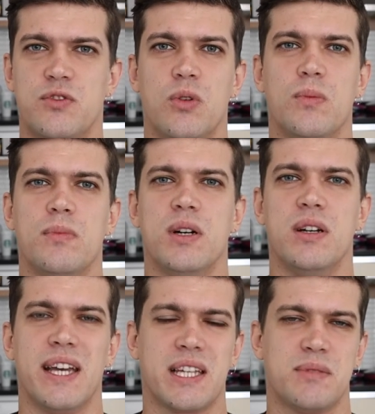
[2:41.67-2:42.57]
from
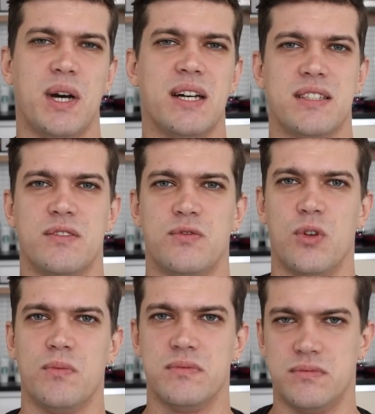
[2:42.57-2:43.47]
expats, and
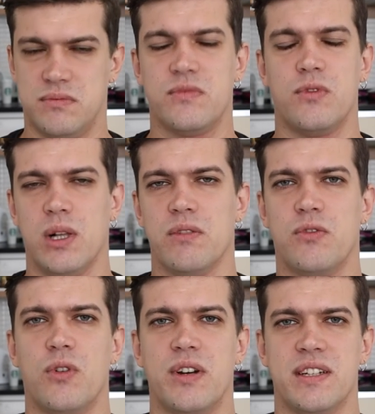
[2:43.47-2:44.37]
from, well,
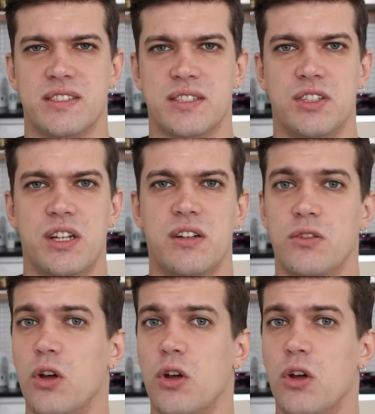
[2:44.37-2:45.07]
foreigners in general.